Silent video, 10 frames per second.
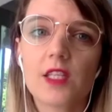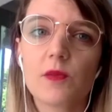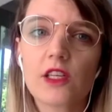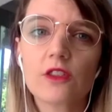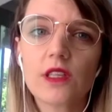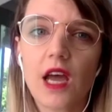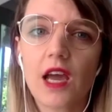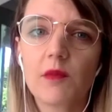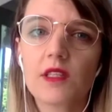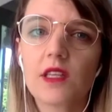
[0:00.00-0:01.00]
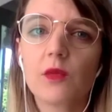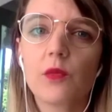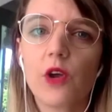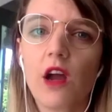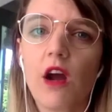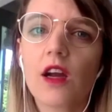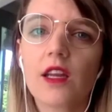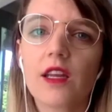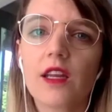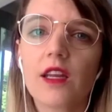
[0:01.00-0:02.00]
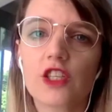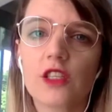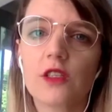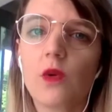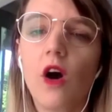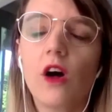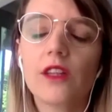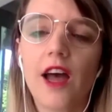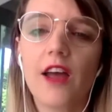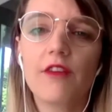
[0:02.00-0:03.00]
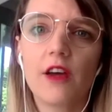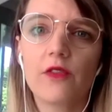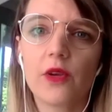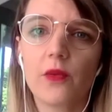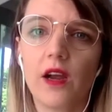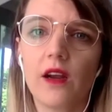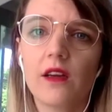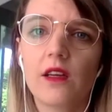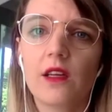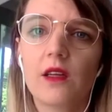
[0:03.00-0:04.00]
special time to celebrate our connection to all life everywhere.